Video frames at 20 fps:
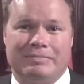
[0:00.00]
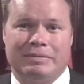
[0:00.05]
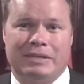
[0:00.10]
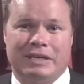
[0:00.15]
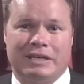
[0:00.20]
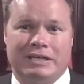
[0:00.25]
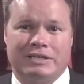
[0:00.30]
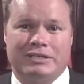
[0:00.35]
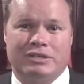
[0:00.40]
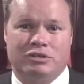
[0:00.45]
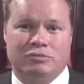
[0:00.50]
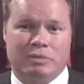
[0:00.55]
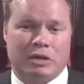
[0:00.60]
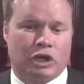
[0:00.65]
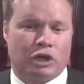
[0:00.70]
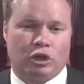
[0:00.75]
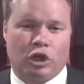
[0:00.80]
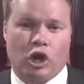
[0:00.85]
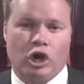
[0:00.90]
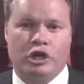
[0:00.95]
because there's been
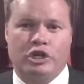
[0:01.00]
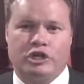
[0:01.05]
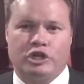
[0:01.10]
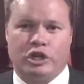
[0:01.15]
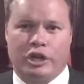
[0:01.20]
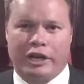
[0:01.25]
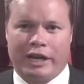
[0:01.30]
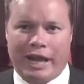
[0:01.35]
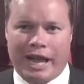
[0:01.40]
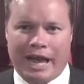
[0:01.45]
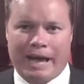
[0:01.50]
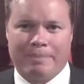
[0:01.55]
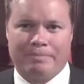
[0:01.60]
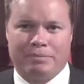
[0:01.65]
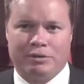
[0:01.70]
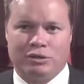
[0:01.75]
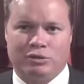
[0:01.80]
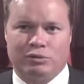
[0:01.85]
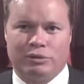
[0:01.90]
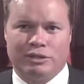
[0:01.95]
a larger gap
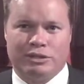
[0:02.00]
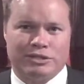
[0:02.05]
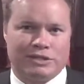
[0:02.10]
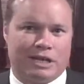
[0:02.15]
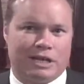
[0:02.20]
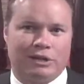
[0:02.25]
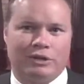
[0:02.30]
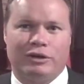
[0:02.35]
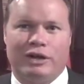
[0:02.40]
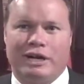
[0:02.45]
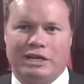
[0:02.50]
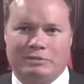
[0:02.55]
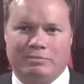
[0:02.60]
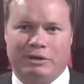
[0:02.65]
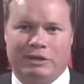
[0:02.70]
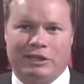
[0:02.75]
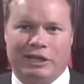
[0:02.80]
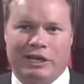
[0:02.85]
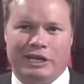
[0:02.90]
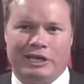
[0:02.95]
between seller
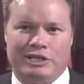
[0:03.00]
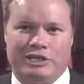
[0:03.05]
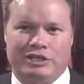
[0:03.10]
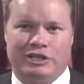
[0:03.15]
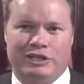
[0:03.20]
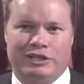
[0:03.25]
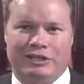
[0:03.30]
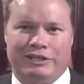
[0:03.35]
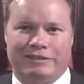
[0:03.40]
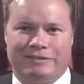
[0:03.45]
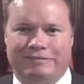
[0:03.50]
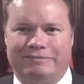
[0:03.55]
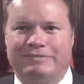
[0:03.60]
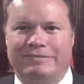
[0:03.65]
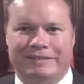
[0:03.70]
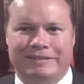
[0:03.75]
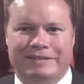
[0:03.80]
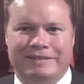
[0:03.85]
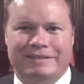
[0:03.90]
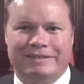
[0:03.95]
expectation and
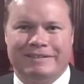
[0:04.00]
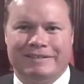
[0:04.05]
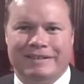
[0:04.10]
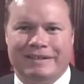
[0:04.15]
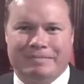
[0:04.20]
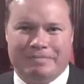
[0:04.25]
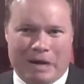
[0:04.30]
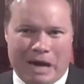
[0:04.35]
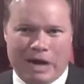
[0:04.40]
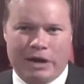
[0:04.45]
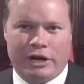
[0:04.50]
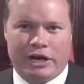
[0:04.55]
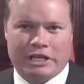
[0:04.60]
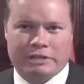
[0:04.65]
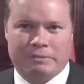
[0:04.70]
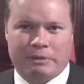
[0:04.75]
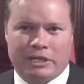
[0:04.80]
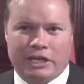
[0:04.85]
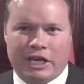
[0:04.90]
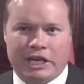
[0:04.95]
buyer
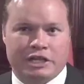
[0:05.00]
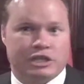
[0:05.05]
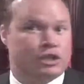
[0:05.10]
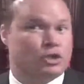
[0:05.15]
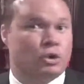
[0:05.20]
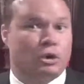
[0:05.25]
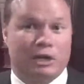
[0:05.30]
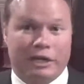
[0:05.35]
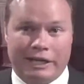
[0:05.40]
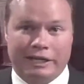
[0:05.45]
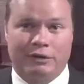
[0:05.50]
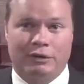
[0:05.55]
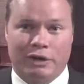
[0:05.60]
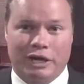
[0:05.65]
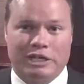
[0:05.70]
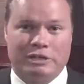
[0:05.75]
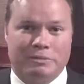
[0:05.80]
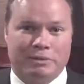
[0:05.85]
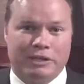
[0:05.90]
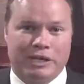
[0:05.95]
expectation, or landlord
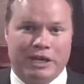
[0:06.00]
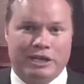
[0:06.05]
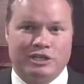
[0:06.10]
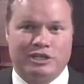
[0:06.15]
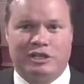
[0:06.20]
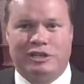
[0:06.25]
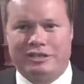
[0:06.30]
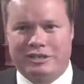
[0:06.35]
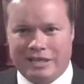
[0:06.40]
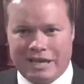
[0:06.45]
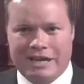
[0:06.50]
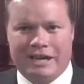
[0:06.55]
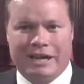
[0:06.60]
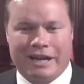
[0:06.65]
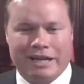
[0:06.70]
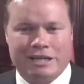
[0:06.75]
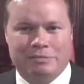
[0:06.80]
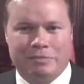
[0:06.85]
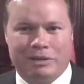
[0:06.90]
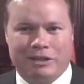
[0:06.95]
expectation and tenant
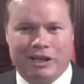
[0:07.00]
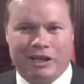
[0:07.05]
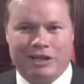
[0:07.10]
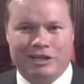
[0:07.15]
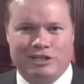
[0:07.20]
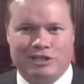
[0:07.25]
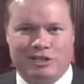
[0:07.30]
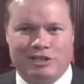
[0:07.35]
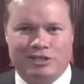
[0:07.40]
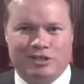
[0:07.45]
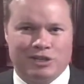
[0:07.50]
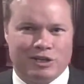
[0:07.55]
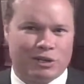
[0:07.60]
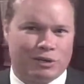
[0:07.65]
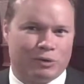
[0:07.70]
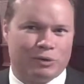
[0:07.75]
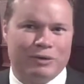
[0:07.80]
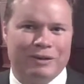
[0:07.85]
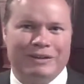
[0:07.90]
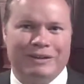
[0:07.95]
expectation.
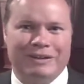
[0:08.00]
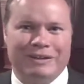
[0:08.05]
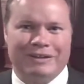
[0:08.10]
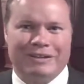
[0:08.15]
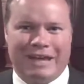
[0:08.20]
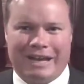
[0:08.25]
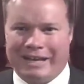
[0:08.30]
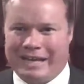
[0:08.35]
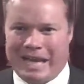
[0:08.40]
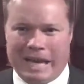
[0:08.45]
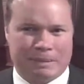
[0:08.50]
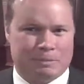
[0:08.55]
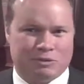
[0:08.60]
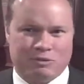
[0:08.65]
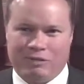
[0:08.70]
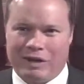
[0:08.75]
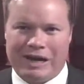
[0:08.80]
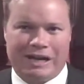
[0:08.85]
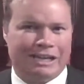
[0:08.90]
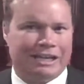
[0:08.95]
So that gap's
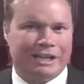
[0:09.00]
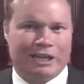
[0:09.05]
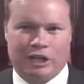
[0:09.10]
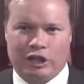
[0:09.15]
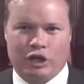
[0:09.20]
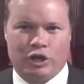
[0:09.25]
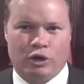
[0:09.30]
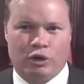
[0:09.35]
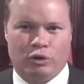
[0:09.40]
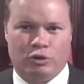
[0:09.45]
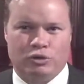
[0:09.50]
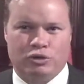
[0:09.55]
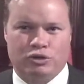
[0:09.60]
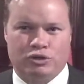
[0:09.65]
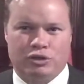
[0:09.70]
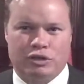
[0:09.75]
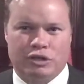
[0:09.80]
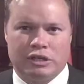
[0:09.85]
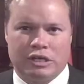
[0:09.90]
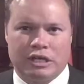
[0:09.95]
finally closed,
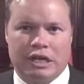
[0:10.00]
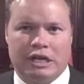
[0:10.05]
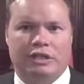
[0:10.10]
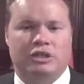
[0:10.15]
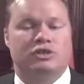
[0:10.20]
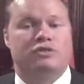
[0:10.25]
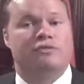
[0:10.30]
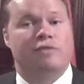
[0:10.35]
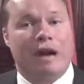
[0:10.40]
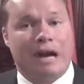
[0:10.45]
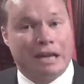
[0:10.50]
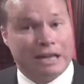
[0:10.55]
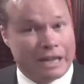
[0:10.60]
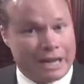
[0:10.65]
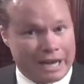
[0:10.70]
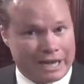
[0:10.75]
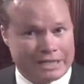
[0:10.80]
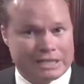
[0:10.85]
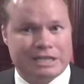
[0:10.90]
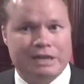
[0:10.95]
and there's finally
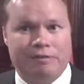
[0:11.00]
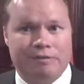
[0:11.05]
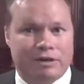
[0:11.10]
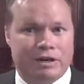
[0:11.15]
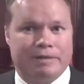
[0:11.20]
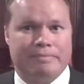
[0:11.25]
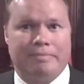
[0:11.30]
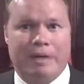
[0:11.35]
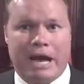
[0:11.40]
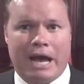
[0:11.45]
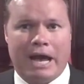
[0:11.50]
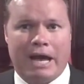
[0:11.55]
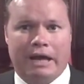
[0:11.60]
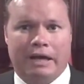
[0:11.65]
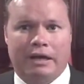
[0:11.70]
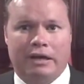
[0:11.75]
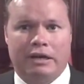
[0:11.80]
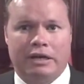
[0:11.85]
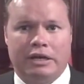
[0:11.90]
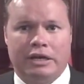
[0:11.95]
activity
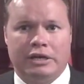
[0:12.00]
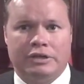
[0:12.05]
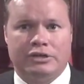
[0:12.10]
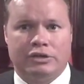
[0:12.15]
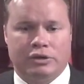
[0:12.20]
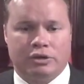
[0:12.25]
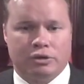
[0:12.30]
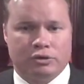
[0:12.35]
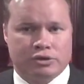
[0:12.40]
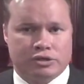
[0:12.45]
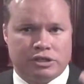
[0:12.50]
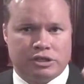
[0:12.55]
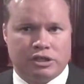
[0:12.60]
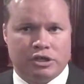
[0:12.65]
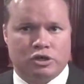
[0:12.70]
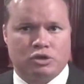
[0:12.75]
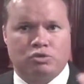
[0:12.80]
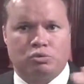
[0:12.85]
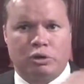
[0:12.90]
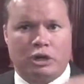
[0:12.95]
back. So you'll see
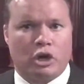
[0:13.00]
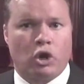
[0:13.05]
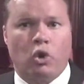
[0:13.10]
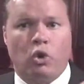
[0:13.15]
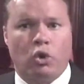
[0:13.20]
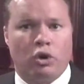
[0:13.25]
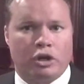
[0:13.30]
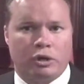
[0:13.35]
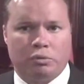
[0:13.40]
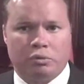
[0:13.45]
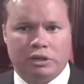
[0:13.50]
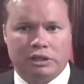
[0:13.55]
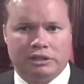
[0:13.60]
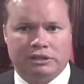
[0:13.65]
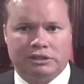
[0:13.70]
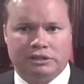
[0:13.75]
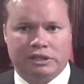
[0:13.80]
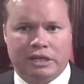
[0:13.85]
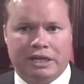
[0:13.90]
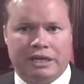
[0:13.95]
those recorded real
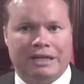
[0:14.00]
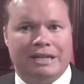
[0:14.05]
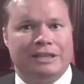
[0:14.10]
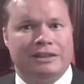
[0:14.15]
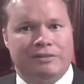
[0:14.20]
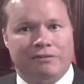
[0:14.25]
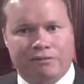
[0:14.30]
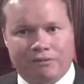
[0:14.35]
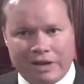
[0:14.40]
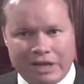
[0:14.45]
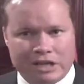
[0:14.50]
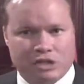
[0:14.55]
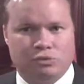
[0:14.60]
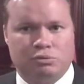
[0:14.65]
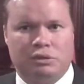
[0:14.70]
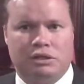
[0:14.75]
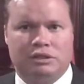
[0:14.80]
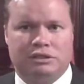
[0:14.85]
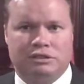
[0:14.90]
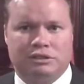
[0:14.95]
estate and the face
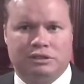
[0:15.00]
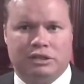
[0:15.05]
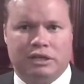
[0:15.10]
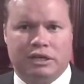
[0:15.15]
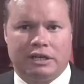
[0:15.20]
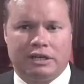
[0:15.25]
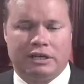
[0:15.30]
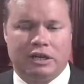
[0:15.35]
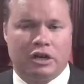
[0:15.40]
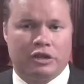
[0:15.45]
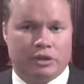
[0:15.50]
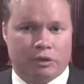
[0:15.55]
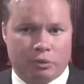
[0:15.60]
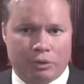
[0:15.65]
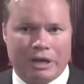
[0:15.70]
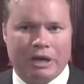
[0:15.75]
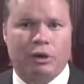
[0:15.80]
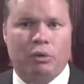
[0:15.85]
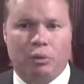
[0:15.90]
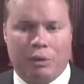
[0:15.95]
real estate on the
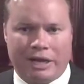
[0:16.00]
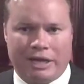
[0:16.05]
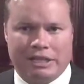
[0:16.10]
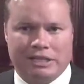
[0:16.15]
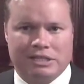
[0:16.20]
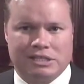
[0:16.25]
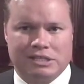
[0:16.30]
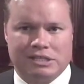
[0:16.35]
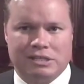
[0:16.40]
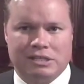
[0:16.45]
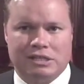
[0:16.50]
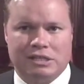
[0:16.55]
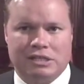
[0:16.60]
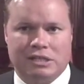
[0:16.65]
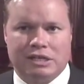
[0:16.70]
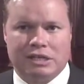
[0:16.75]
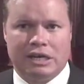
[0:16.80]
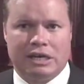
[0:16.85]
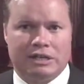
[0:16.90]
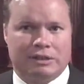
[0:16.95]
rental rates
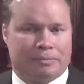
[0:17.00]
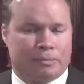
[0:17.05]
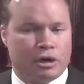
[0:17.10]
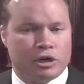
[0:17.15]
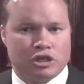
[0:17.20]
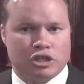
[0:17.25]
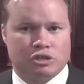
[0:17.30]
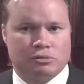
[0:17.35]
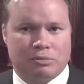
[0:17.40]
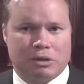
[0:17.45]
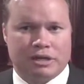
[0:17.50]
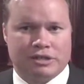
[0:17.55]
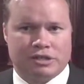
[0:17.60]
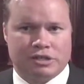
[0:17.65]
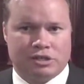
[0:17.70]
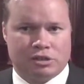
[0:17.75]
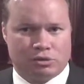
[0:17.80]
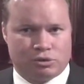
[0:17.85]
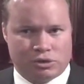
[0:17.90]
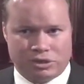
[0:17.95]
and the purchase
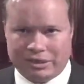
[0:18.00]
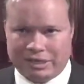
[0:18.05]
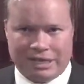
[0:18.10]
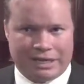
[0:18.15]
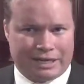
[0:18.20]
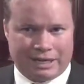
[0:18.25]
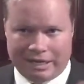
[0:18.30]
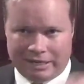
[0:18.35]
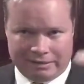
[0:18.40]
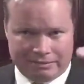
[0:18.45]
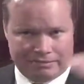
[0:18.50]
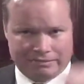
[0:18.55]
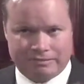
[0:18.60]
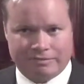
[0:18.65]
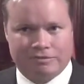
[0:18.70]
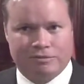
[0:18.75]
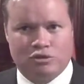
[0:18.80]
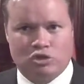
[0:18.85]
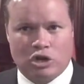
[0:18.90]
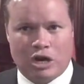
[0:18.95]
prices, you'll see that get
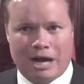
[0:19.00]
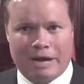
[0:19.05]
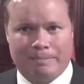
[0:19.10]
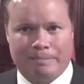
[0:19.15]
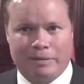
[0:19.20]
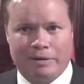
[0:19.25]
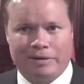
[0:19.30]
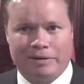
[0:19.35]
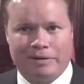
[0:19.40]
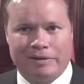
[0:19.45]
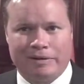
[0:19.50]
dropped.